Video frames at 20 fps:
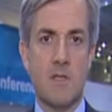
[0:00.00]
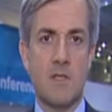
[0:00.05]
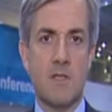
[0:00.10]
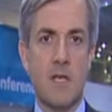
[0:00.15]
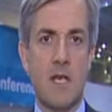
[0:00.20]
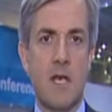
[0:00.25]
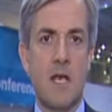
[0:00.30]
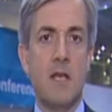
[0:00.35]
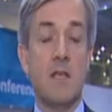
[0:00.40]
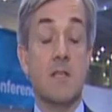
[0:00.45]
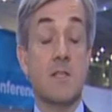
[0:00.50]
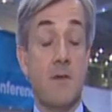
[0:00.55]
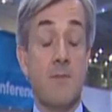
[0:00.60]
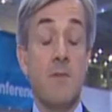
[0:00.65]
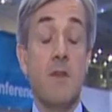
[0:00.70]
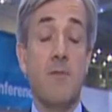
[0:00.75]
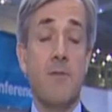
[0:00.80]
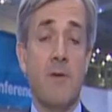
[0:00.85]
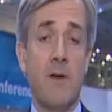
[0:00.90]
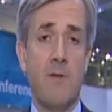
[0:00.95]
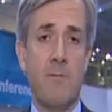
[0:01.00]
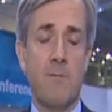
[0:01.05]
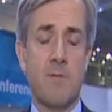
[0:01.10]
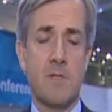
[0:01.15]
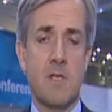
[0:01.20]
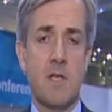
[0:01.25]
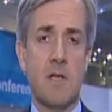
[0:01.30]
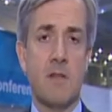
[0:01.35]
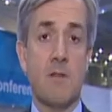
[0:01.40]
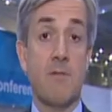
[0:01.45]
say
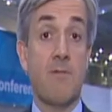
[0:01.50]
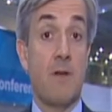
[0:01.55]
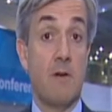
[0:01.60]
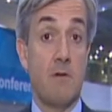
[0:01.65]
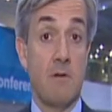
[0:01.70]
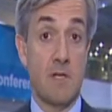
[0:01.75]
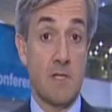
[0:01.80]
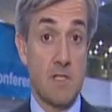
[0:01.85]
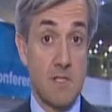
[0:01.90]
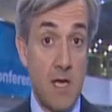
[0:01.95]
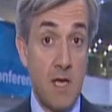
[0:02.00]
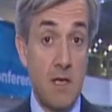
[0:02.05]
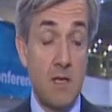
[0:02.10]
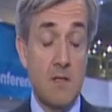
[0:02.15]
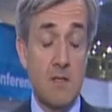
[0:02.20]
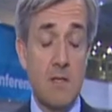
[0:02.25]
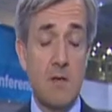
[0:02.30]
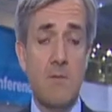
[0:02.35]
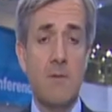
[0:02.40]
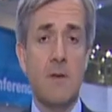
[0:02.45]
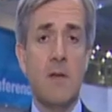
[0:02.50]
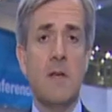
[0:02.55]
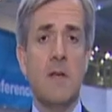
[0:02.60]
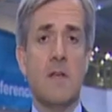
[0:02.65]
75% of the federal executive,